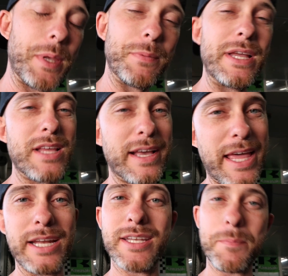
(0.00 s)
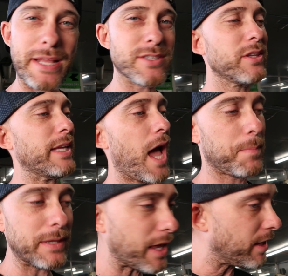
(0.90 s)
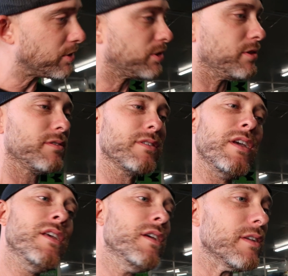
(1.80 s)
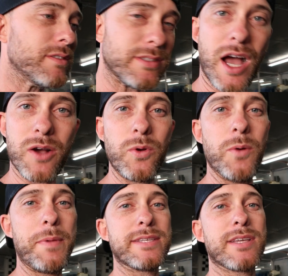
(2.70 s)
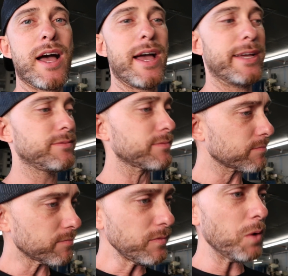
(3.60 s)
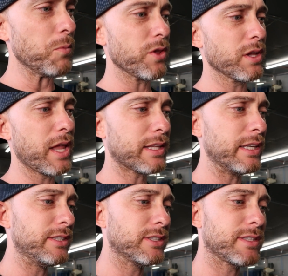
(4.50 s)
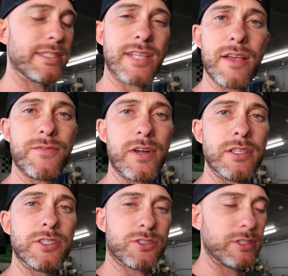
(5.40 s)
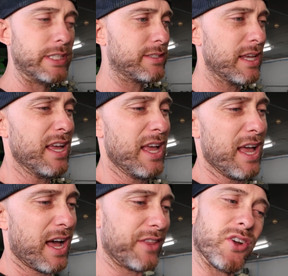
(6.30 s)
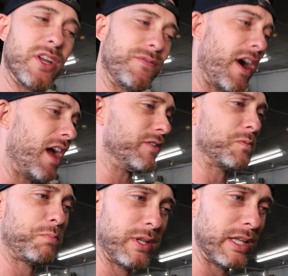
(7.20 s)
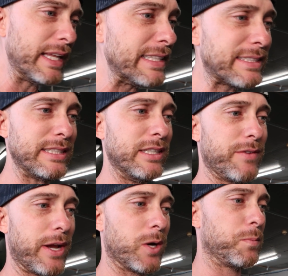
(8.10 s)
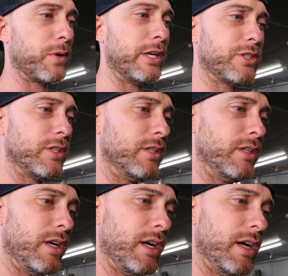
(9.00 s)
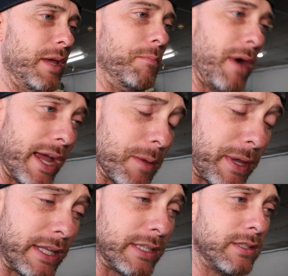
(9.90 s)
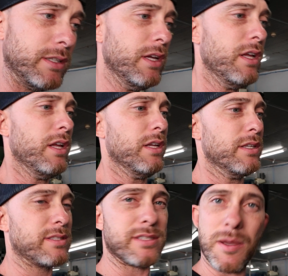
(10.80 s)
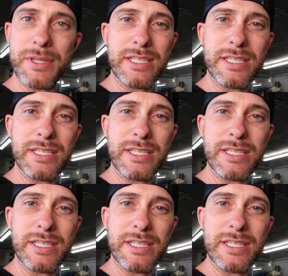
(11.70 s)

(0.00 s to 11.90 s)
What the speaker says: people, again, it depends on the application. Stock wheelbase guy, more than likely he just likes to have fun in the streets. 35 is plenty of air pressure, in my opinion. Some of